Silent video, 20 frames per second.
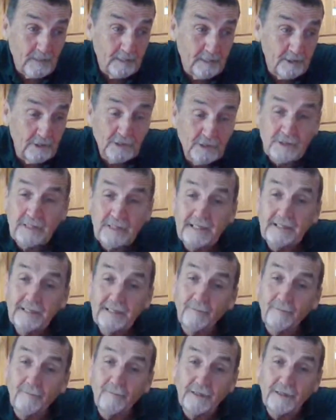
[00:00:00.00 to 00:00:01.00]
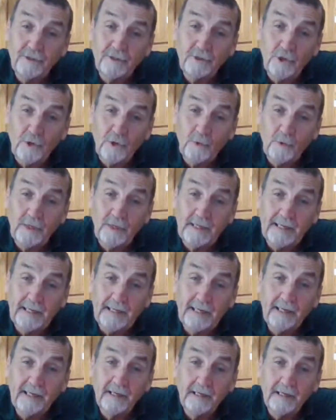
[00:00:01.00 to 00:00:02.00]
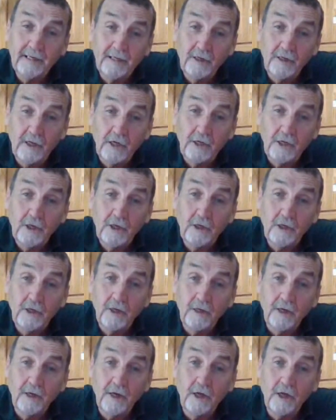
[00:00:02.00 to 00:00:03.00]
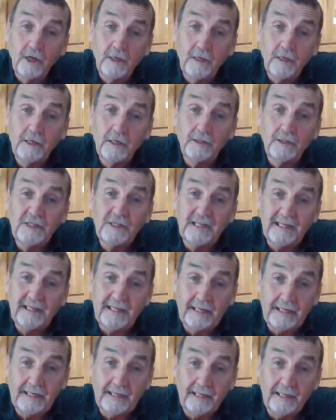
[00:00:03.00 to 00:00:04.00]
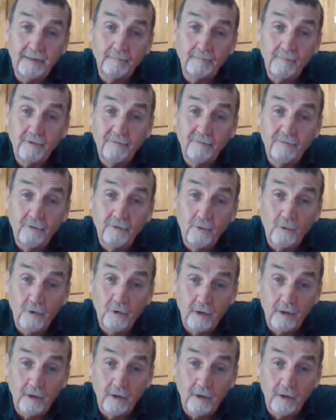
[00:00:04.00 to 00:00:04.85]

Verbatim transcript: to see something totally unseen before.